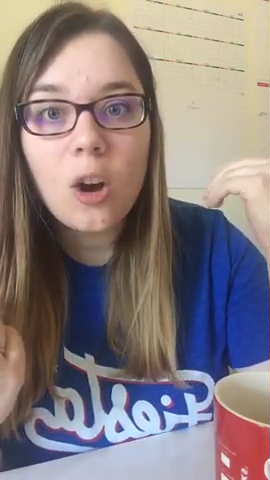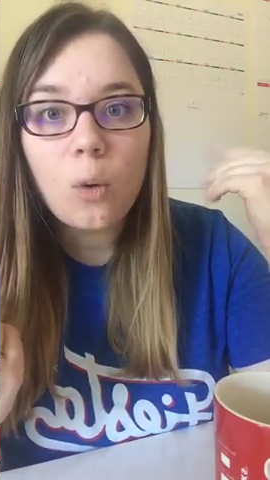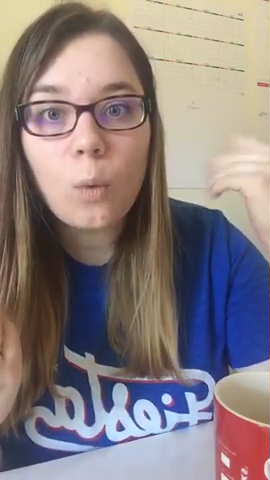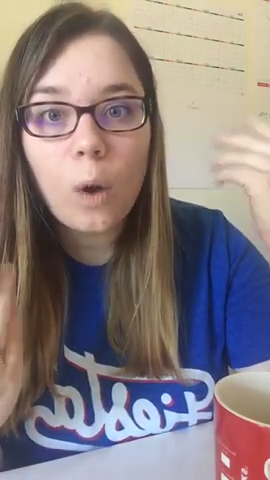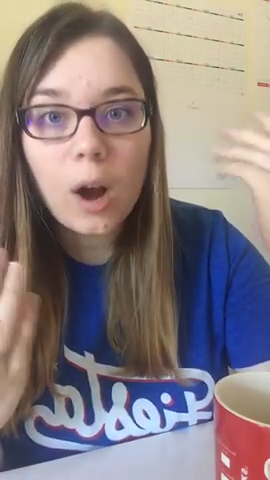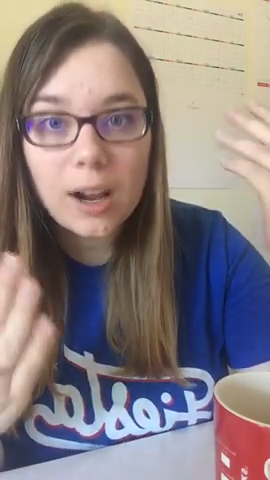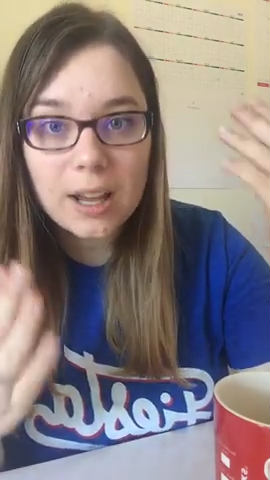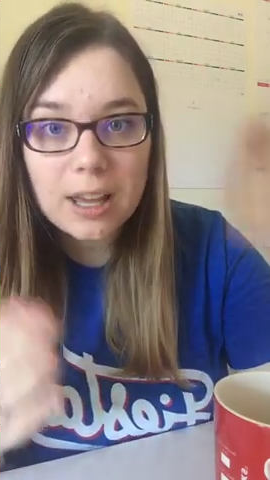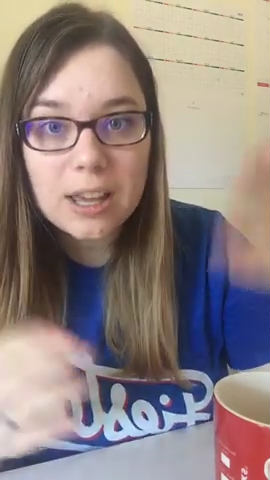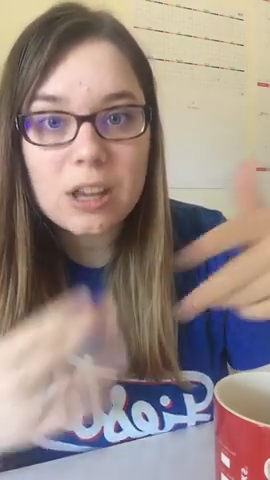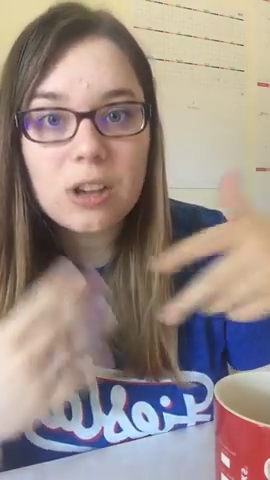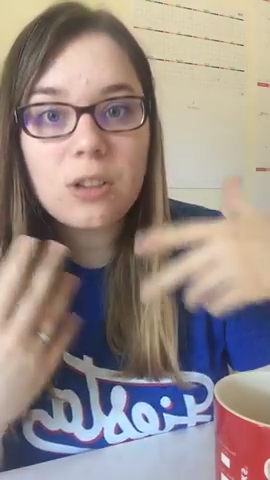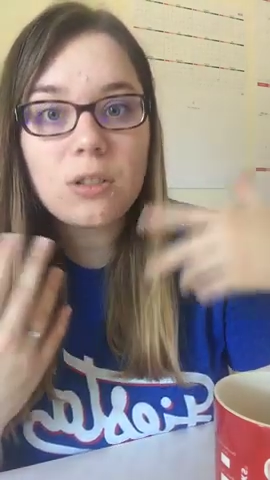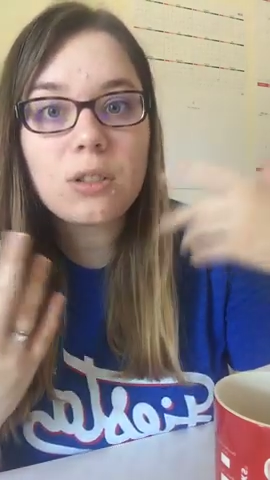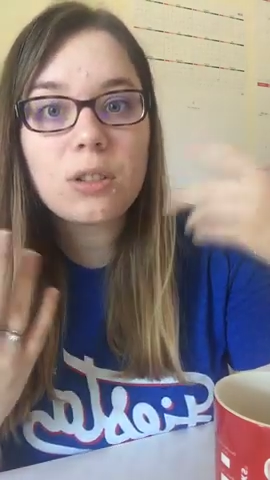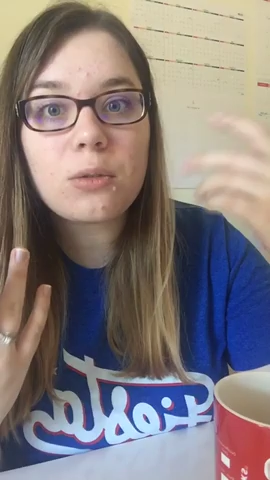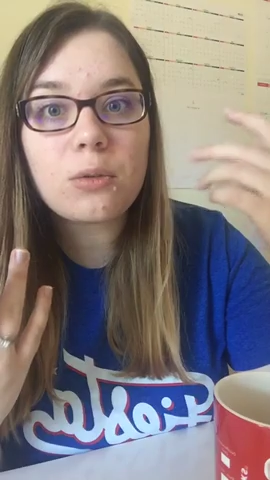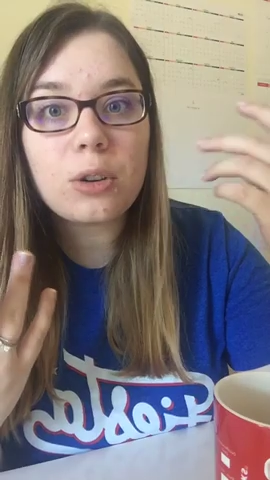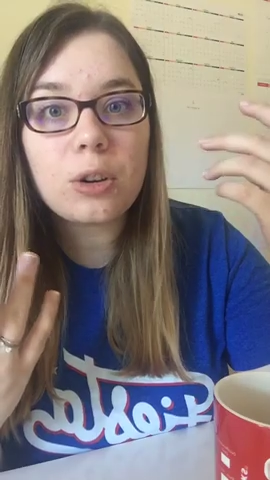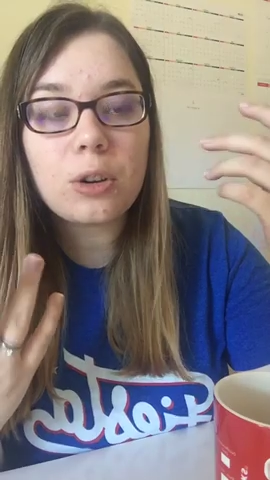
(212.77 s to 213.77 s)
walking you
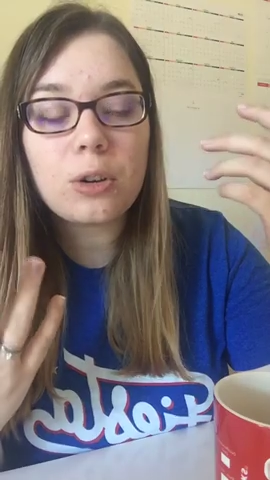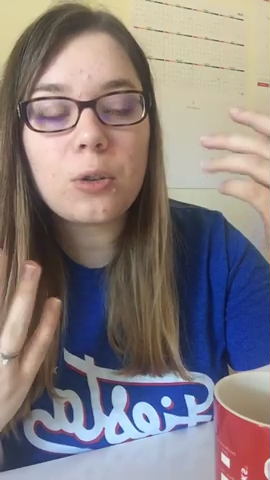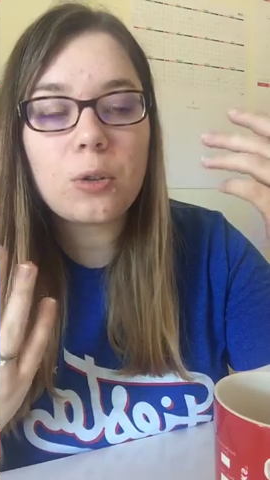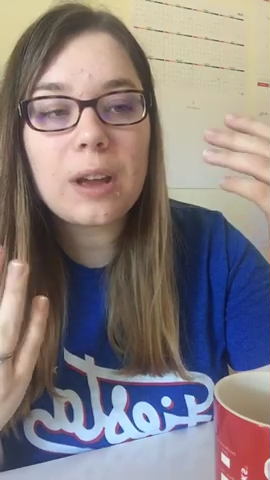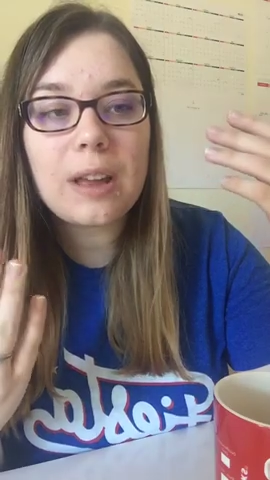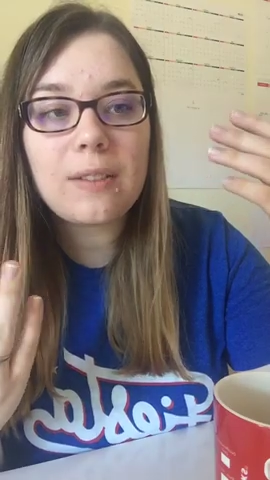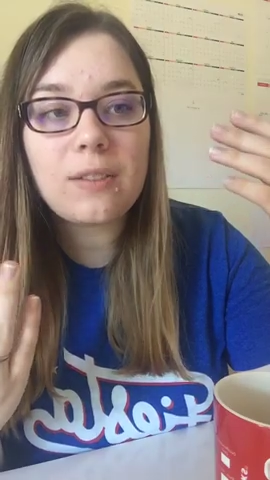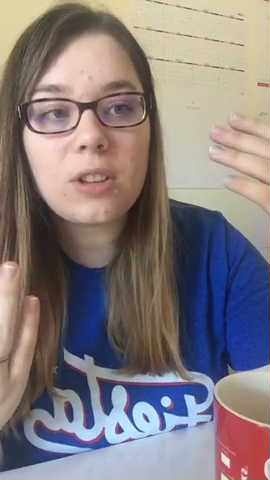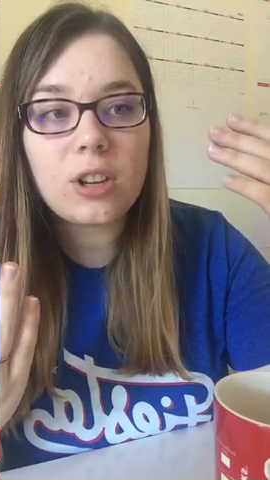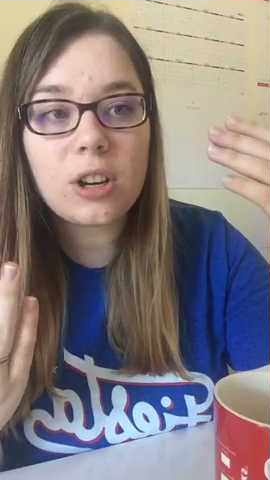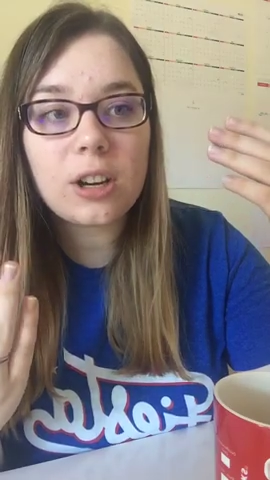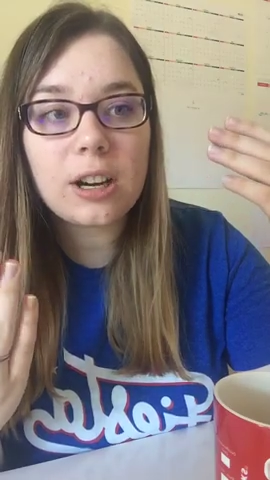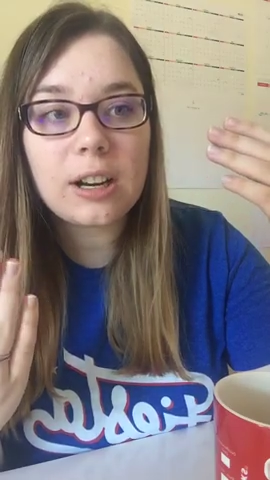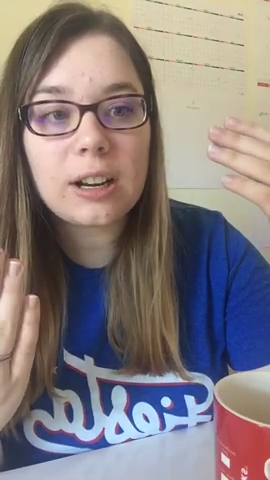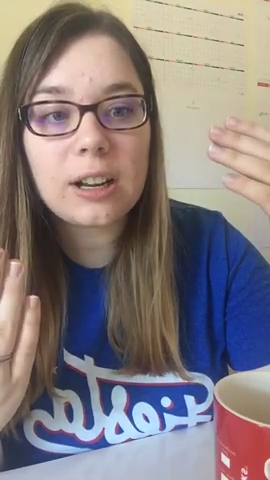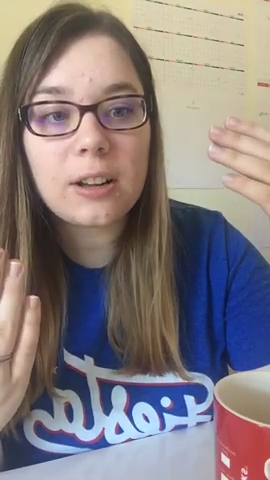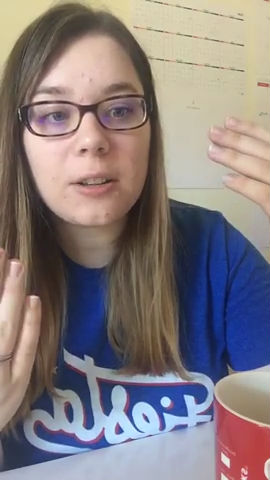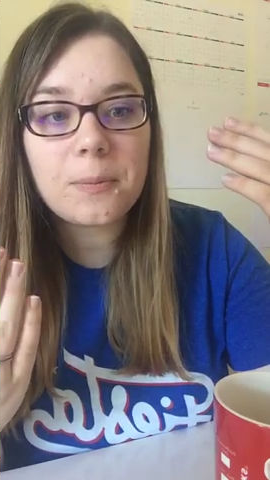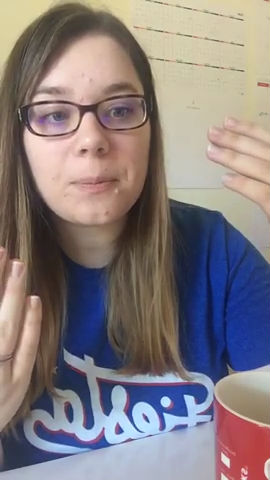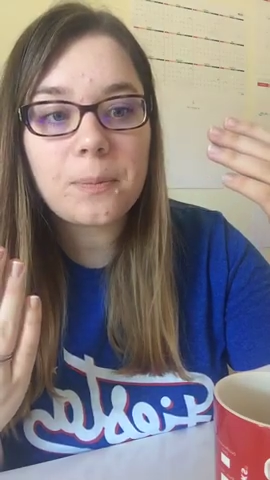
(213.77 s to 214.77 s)
through if you're
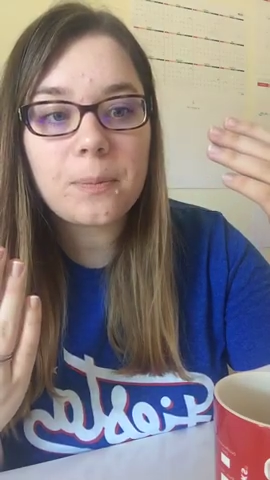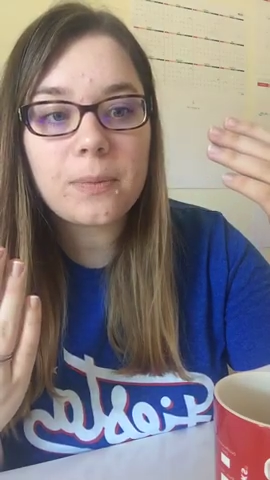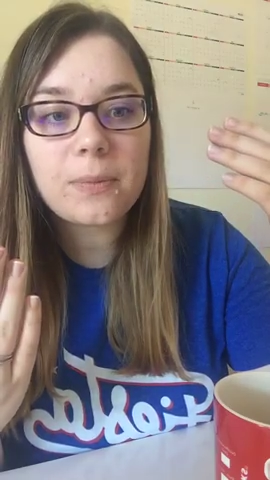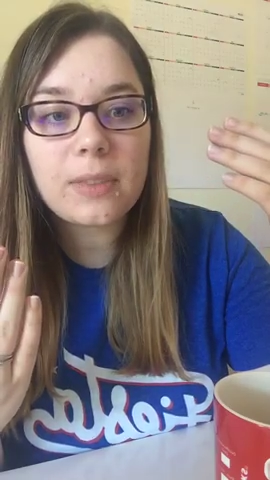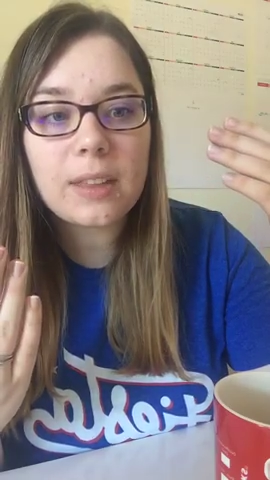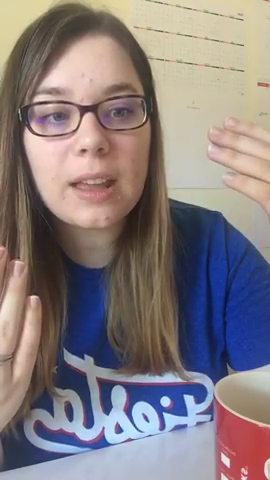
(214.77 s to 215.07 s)
going